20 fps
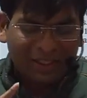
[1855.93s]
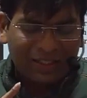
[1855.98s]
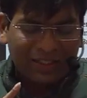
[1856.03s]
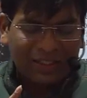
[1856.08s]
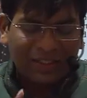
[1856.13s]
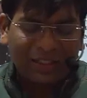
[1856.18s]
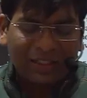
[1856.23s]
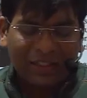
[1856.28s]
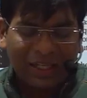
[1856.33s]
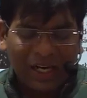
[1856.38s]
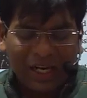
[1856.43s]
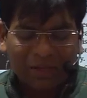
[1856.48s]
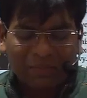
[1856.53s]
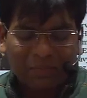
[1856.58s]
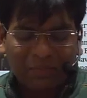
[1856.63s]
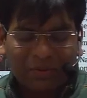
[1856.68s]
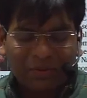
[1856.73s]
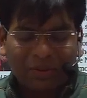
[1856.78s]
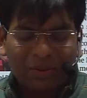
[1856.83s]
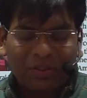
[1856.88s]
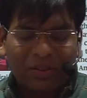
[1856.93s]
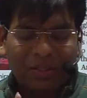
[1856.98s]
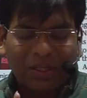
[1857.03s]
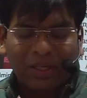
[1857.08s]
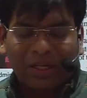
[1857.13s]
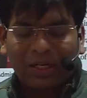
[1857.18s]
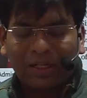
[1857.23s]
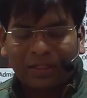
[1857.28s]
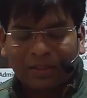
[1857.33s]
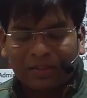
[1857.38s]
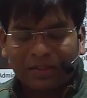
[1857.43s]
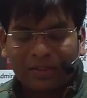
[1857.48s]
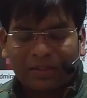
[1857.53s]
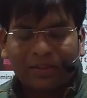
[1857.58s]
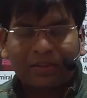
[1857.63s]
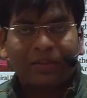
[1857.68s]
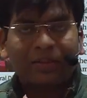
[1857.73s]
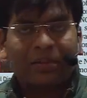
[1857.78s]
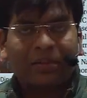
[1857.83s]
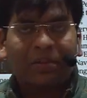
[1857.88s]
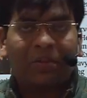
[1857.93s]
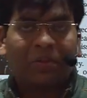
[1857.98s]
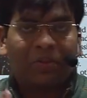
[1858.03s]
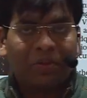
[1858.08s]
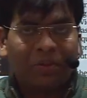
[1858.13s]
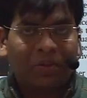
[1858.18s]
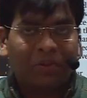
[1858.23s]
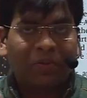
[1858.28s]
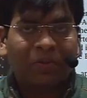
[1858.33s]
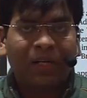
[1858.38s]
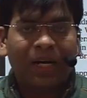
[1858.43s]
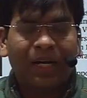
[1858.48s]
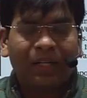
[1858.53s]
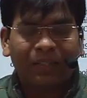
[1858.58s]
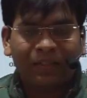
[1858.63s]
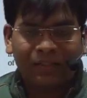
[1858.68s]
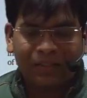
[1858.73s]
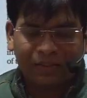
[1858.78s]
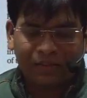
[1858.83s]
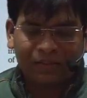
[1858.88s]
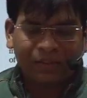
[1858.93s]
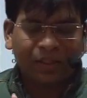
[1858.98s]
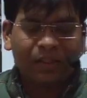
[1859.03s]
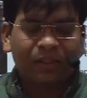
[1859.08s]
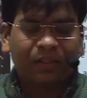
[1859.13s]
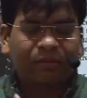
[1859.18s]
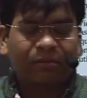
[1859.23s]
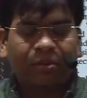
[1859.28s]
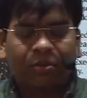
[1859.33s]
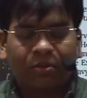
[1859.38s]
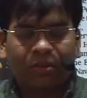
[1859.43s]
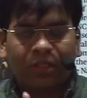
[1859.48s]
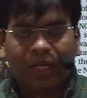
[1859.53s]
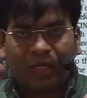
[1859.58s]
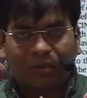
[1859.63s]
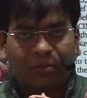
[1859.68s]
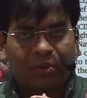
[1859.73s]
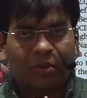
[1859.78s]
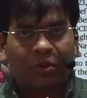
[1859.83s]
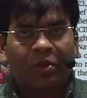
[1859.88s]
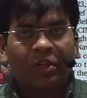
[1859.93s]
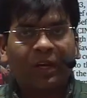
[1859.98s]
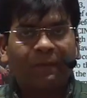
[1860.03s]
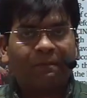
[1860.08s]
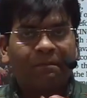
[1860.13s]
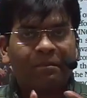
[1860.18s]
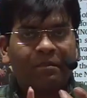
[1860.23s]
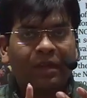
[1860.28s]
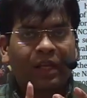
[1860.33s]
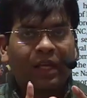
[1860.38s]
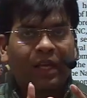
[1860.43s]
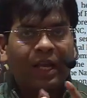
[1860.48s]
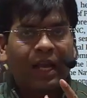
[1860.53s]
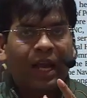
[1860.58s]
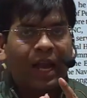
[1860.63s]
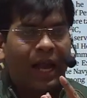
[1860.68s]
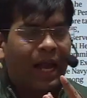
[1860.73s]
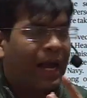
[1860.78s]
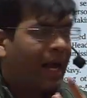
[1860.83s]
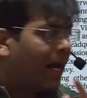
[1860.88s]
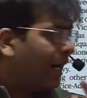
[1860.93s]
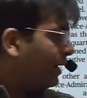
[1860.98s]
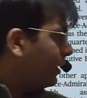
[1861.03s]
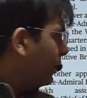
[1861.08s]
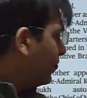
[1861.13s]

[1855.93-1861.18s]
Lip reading: Then the Nagpur, RSS. Oh no, RSS. No, Nagpur. Okay. And